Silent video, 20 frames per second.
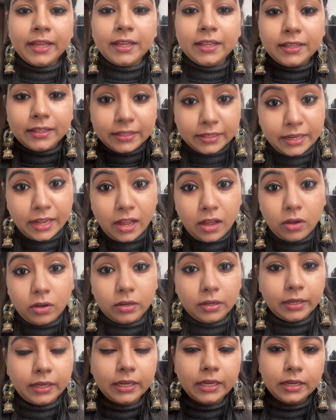
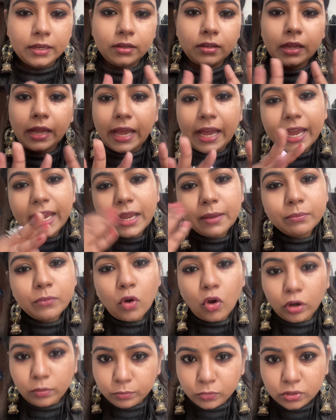Now I am
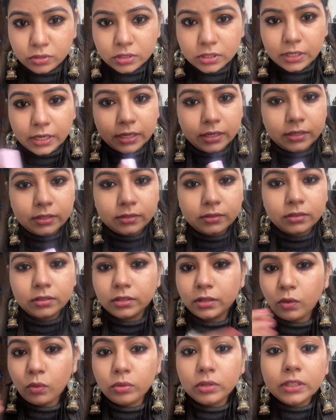almost done.
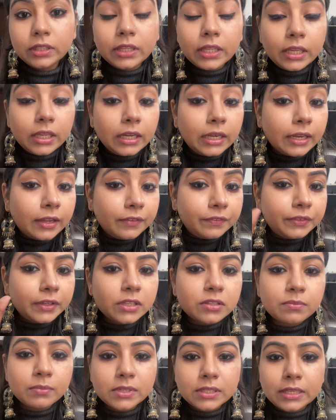The only thing left
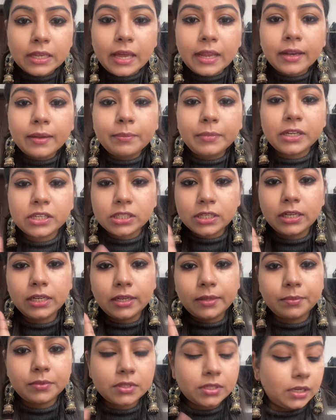is mascara, blush and
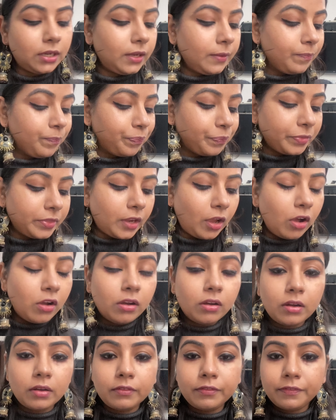lipstick.
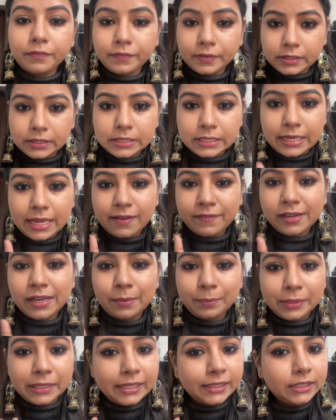Now firstly I will
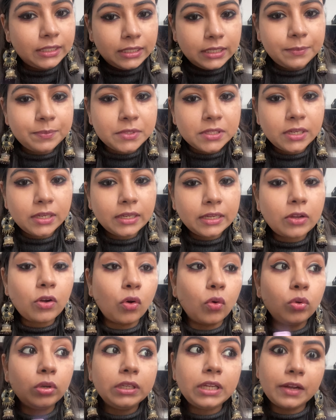apply the lipstick,
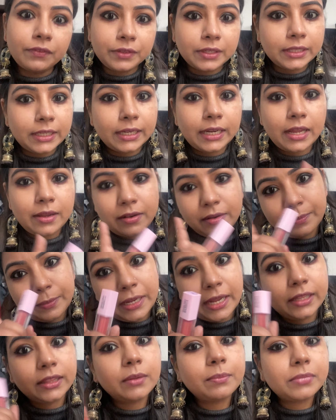only after that I will
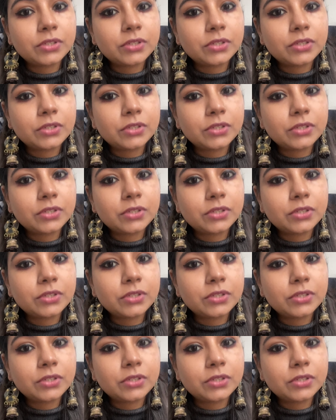apply the